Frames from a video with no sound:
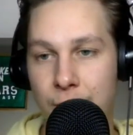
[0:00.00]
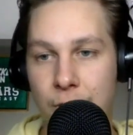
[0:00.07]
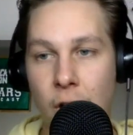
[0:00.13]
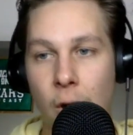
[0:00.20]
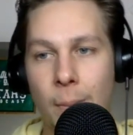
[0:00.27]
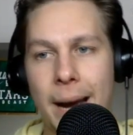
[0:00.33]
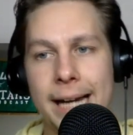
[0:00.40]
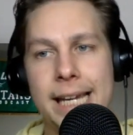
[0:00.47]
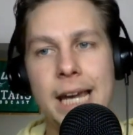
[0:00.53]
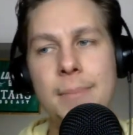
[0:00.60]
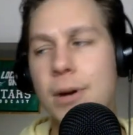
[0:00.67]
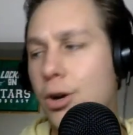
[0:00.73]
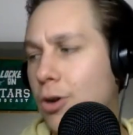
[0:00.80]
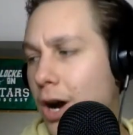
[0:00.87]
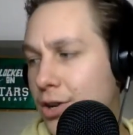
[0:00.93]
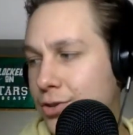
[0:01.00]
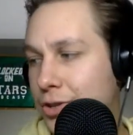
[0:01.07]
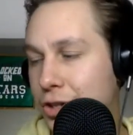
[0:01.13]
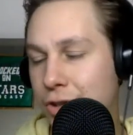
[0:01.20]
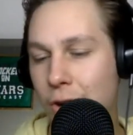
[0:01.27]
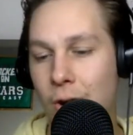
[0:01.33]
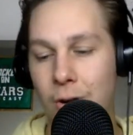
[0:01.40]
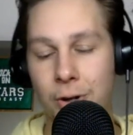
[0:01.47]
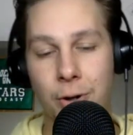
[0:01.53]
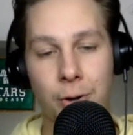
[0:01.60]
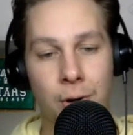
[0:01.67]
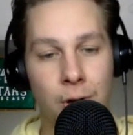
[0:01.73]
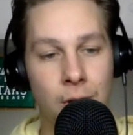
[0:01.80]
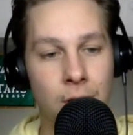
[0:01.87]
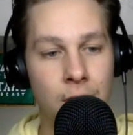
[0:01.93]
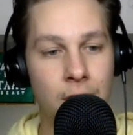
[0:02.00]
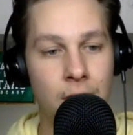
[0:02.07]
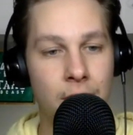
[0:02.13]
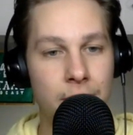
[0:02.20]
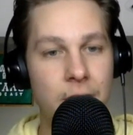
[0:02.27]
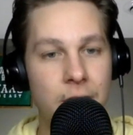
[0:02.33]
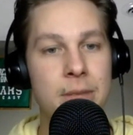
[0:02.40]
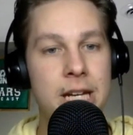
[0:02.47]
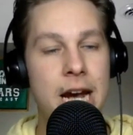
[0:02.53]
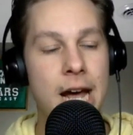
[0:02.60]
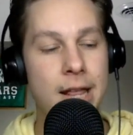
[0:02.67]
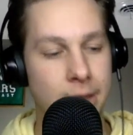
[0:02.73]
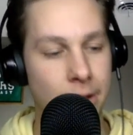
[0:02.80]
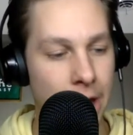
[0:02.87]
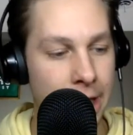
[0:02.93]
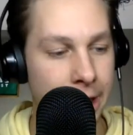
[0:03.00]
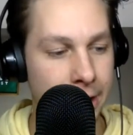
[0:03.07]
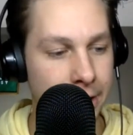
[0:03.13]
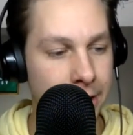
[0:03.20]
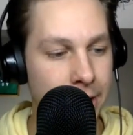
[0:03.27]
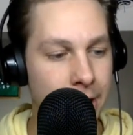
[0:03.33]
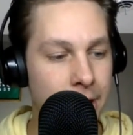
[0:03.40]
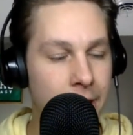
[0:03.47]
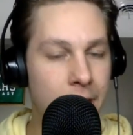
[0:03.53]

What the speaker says: So I came across this article from The Athletic,